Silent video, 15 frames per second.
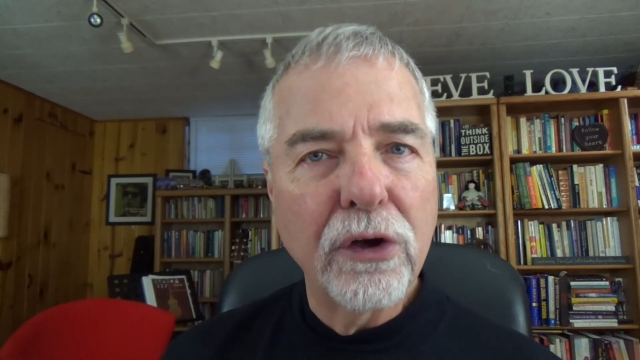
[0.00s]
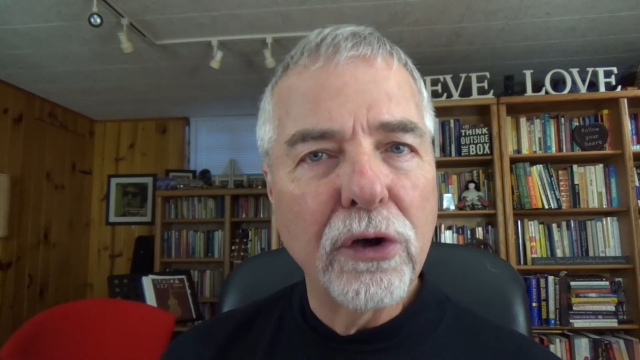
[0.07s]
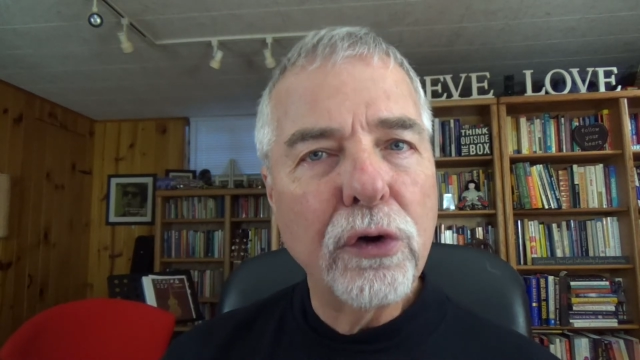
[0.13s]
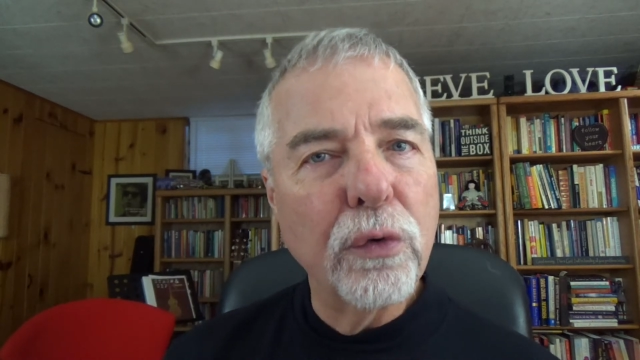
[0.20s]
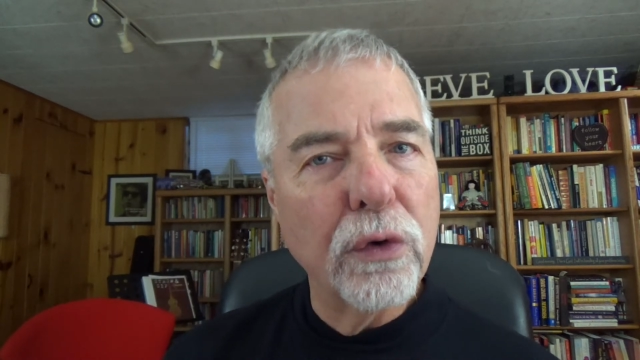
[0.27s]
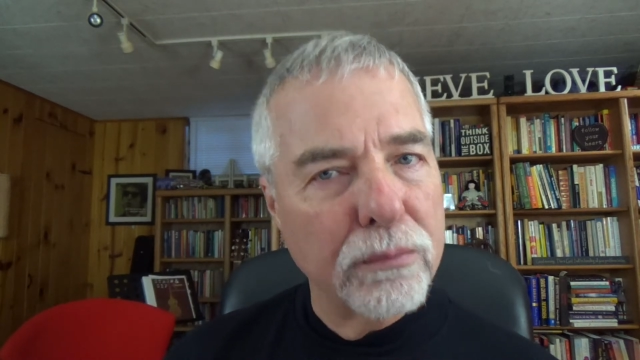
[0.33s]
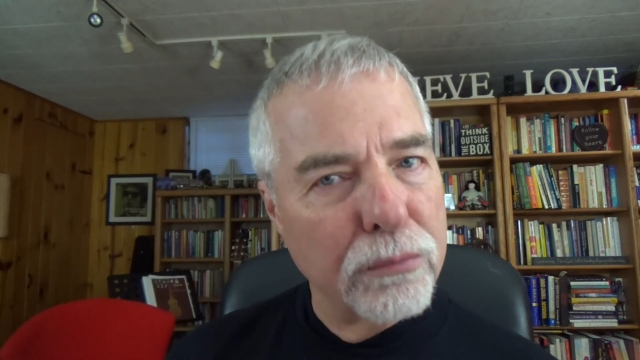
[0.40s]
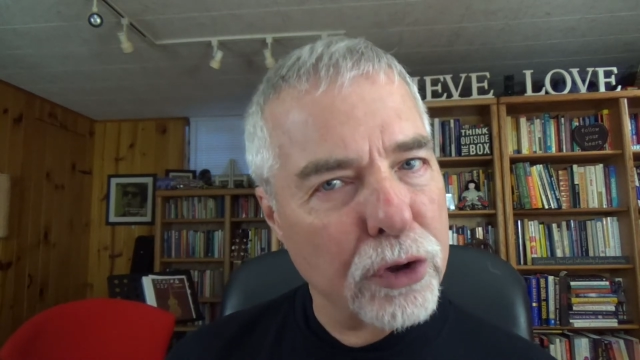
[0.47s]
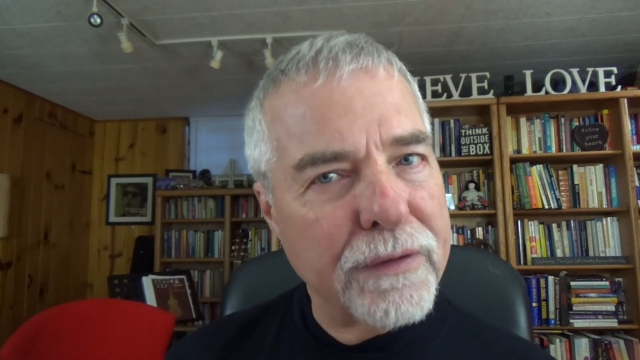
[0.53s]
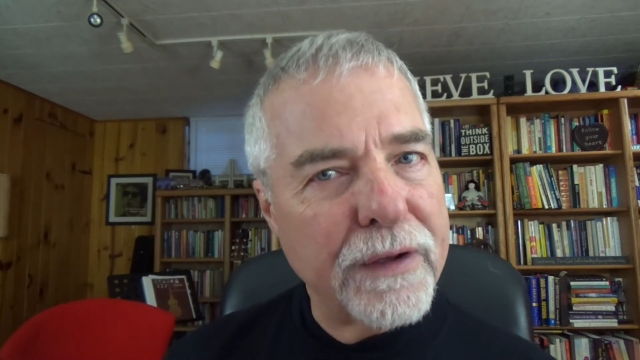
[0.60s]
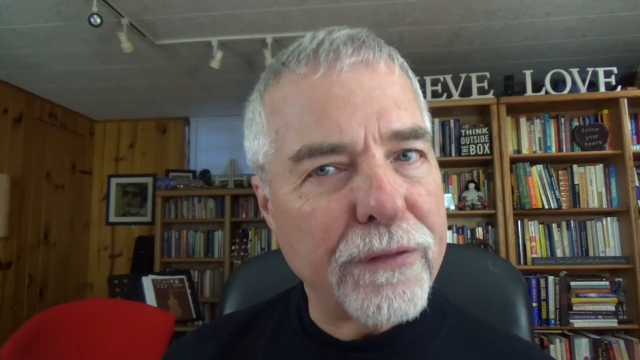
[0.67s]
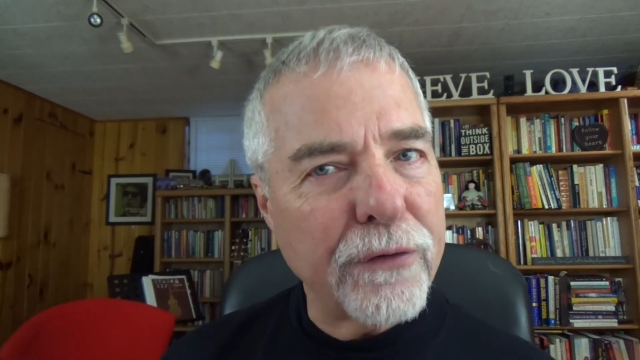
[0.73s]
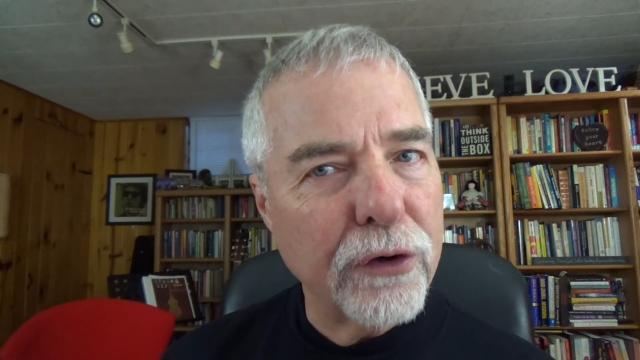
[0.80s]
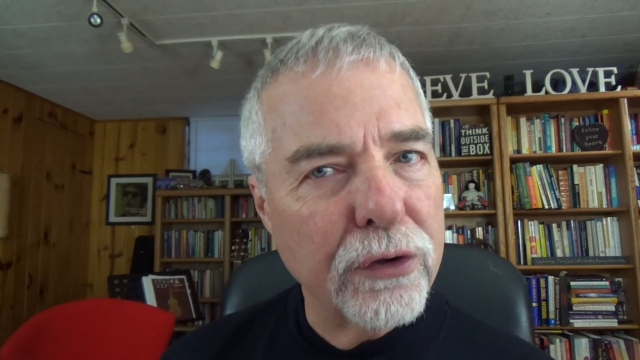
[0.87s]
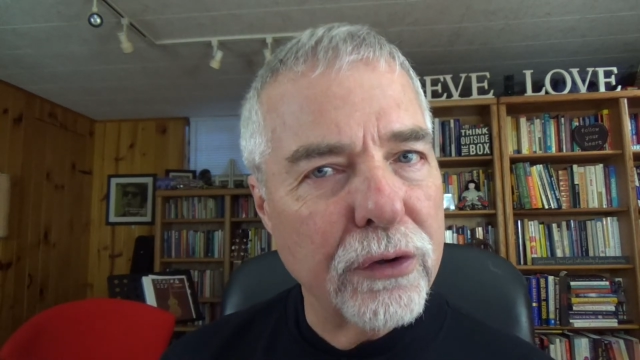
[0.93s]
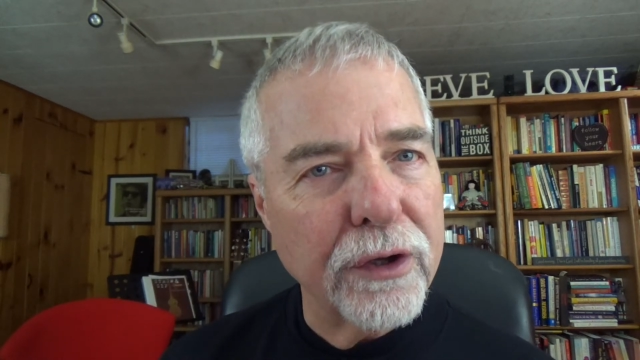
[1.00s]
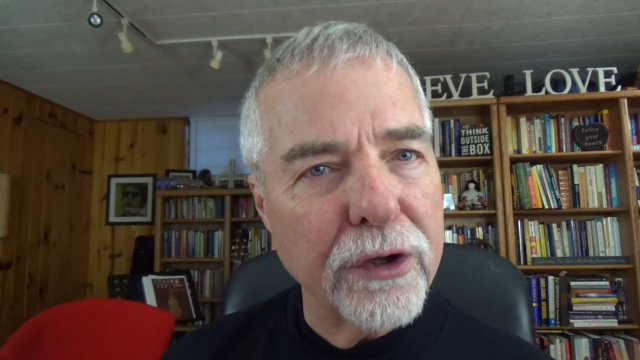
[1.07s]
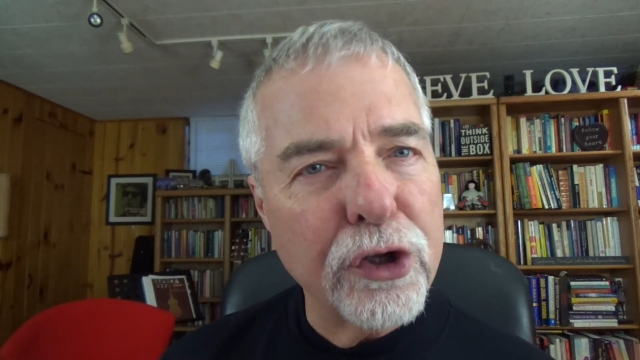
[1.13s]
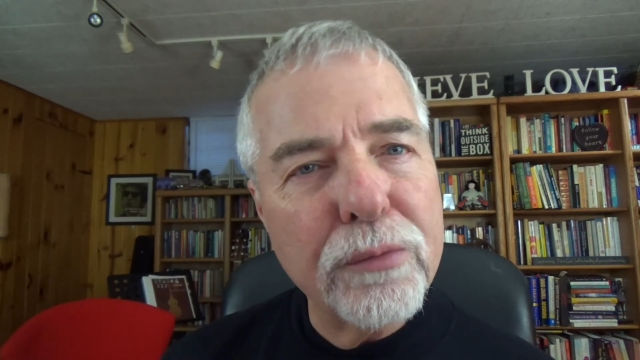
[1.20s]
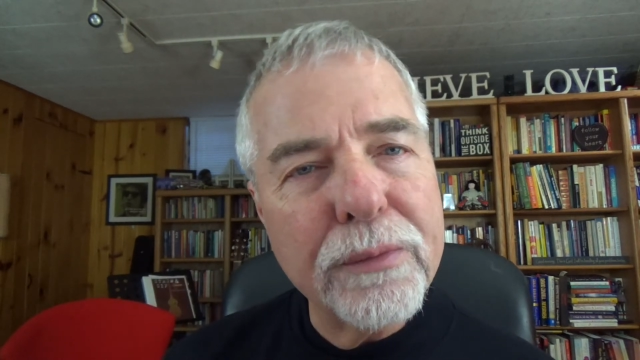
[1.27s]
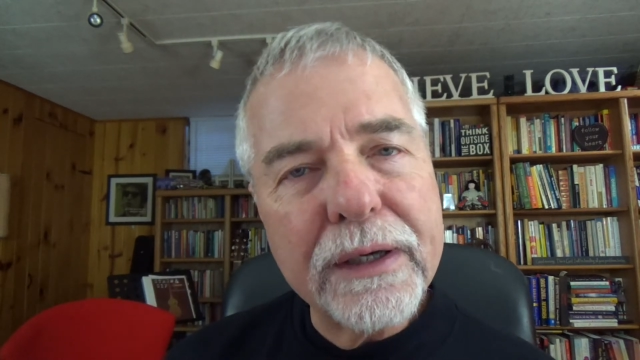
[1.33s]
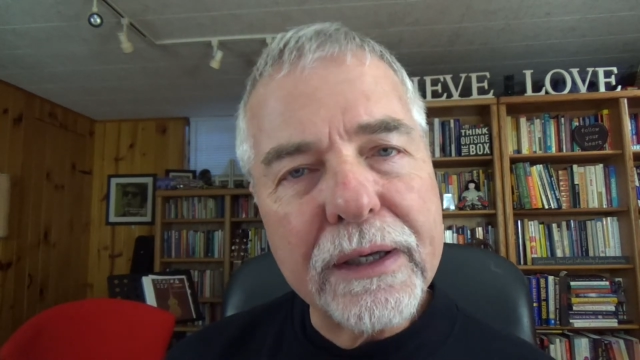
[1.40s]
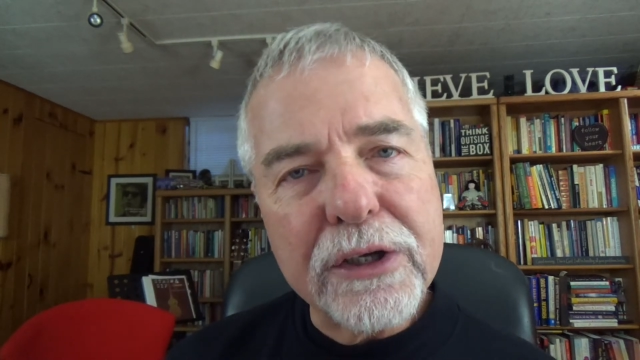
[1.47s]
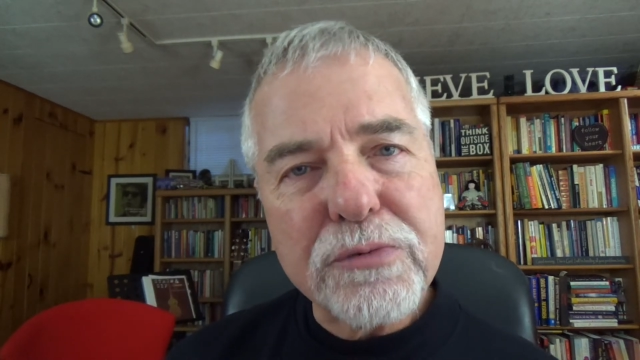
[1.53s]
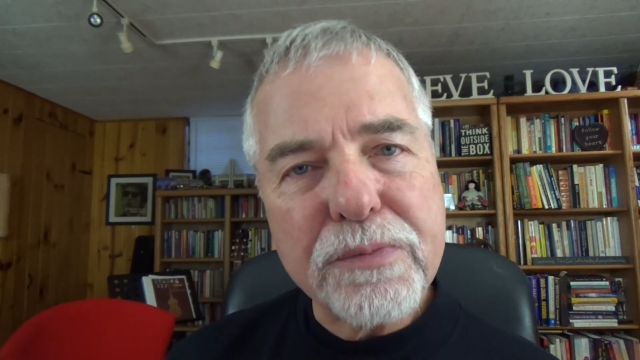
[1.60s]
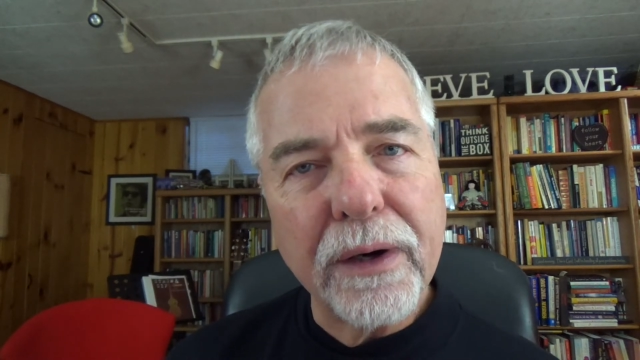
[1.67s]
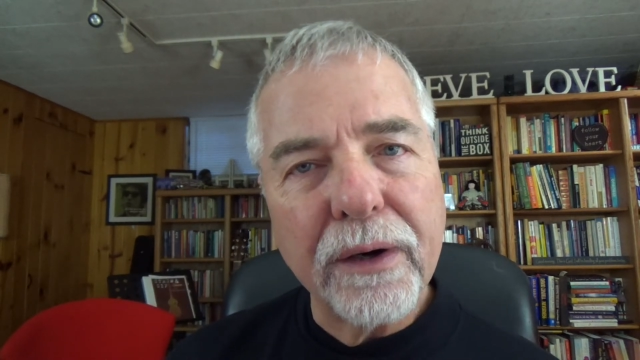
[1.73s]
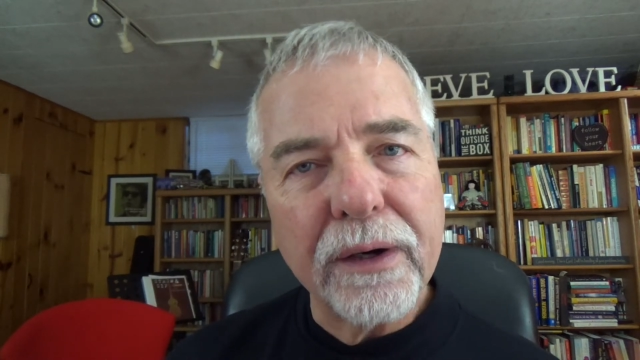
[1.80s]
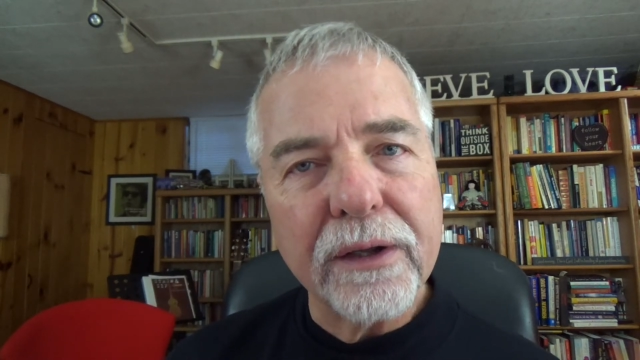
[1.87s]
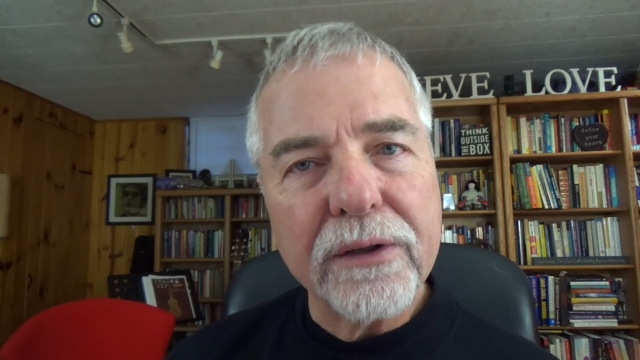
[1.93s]
who are moving through a human
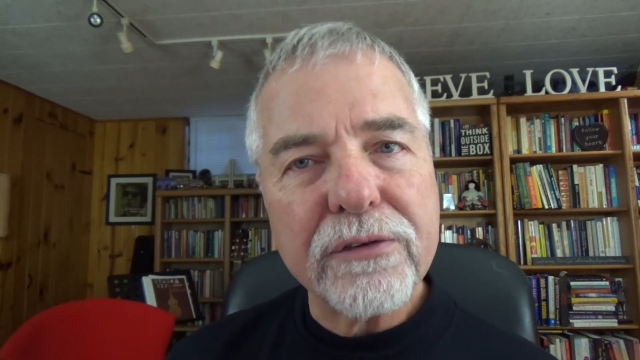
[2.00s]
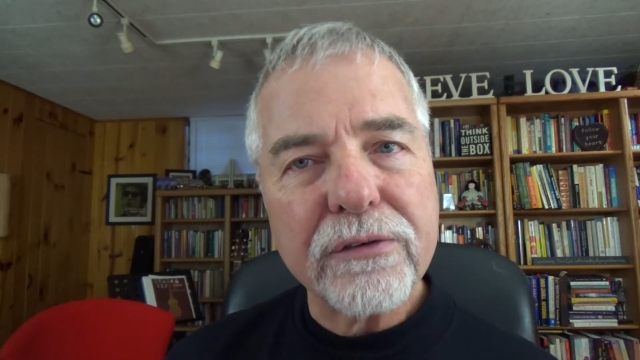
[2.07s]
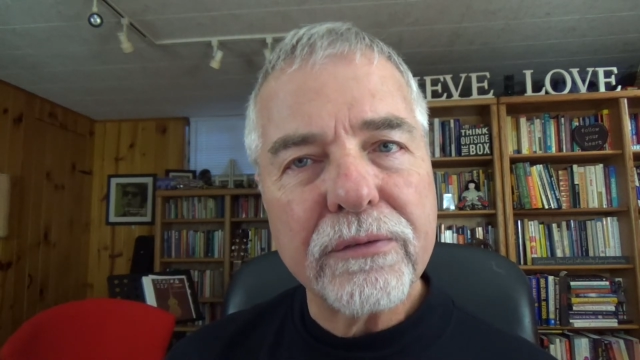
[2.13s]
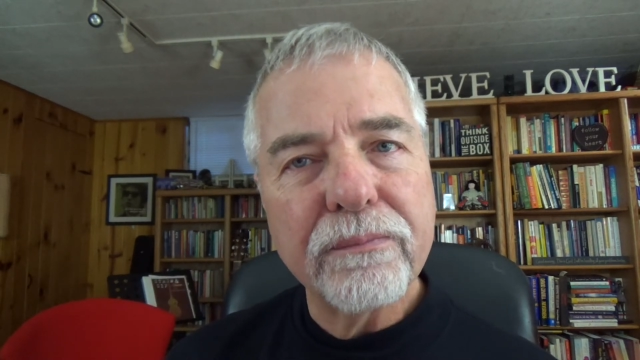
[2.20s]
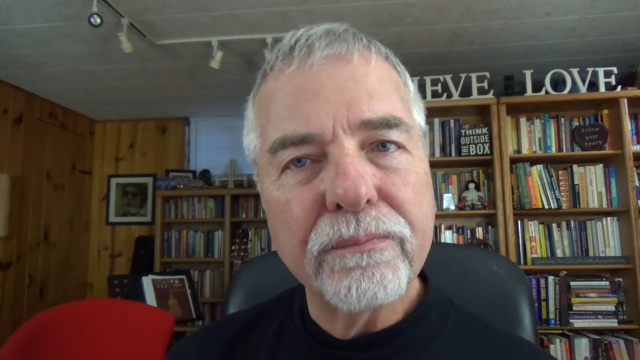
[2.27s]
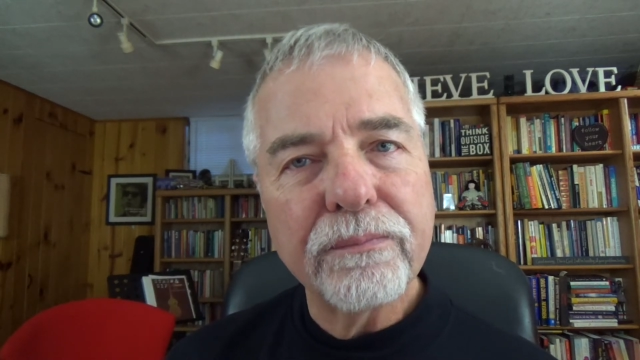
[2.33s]
experience.